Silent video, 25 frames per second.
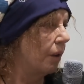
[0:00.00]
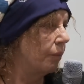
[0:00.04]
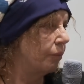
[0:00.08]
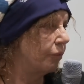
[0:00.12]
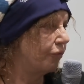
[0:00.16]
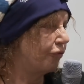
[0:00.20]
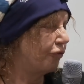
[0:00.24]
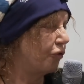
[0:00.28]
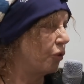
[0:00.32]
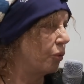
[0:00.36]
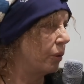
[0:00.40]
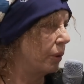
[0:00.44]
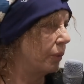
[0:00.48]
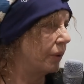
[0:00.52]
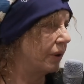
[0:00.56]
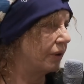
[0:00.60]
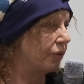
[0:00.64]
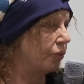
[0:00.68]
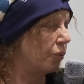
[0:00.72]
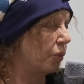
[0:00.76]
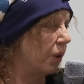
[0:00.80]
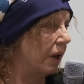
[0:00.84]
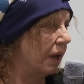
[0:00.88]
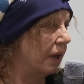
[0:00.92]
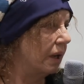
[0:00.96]
Before we went
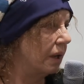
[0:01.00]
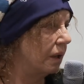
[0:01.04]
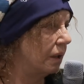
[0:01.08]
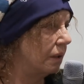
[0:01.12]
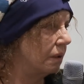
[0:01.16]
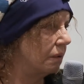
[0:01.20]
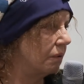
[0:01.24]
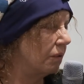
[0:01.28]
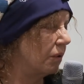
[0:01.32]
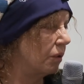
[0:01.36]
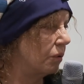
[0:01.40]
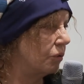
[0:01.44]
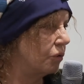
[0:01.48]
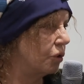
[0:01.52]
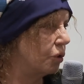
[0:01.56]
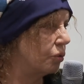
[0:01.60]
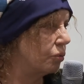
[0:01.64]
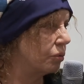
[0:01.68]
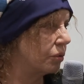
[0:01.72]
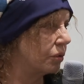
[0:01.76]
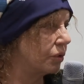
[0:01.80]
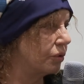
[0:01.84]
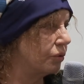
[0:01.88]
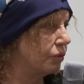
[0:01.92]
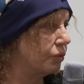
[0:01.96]
away,
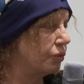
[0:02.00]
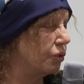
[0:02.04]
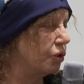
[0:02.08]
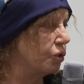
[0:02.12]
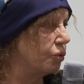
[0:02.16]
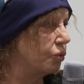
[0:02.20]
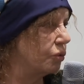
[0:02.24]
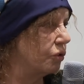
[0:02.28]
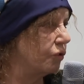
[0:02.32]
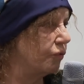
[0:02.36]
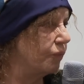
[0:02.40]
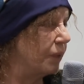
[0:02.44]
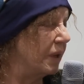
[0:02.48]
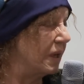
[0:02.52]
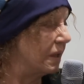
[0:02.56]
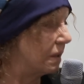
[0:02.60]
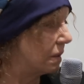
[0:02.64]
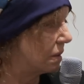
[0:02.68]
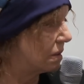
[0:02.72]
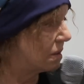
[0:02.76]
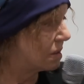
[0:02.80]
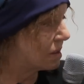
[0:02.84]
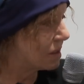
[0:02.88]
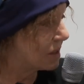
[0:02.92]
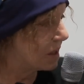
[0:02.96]
you would have been
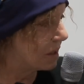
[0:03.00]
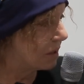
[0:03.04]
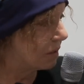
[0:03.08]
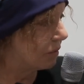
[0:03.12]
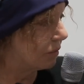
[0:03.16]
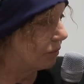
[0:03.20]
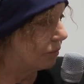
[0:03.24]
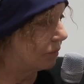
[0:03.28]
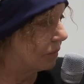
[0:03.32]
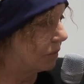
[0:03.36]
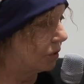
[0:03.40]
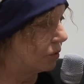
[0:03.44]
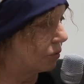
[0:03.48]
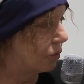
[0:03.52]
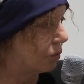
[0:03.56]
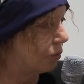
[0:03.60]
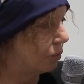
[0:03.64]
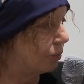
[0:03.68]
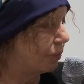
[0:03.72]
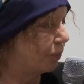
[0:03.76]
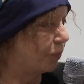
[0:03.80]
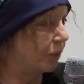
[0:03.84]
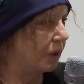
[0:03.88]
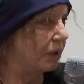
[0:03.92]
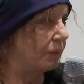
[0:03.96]
considered, you
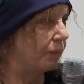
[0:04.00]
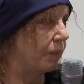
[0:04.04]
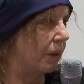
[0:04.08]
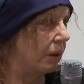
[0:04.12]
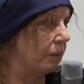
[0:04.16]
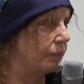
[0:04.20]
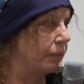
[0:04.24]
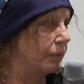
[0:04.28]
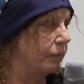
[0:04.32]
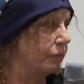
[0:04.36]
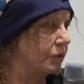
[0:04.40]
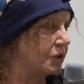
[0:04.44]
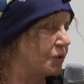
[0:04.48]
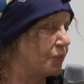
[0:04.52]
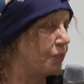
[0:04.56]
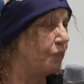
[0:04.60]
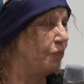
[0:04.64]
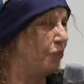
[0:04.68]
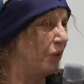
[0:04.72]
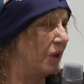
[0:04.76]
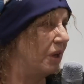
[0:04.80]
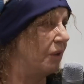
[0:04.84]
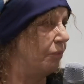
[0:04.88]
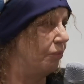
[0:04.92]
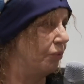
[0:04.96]
know, pretty. It was
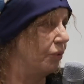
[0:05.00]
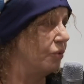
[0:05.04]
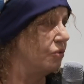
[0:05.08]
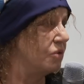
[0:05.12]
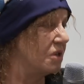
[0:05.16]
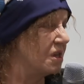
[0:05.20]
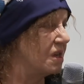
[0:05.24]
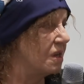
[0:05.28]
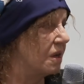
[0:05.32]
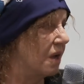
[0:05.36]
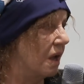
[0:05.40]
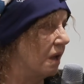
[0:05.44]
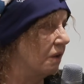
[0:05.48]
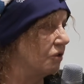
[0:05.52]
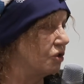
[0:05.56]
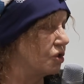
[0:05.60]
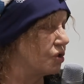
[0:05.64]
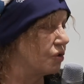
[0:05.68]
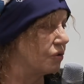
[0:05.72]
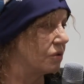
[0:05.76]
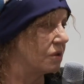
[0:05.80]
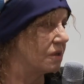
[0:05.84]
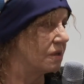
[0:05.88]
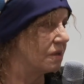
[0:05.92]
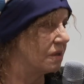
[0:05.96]
pretty boozy
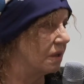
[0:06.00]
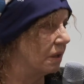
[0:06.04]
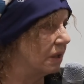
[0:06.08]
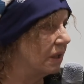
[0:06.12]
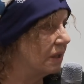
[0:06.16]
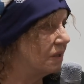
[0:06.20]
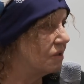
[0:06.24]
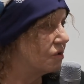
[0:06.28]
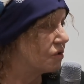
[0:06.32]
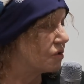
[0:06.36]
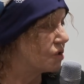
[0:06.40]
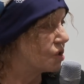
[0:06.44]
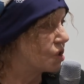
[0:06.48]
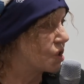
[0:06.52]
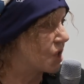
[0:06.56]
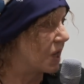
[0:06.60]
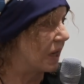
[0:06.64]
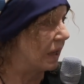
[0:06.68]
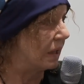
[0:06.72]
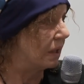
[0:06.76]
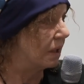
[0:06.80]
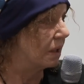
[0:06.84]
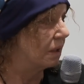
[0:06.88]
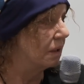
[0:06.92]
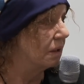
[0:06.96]
culture, and still is
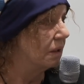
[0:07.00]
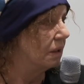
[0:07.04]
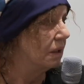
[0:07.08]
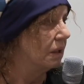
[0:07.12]
Australia.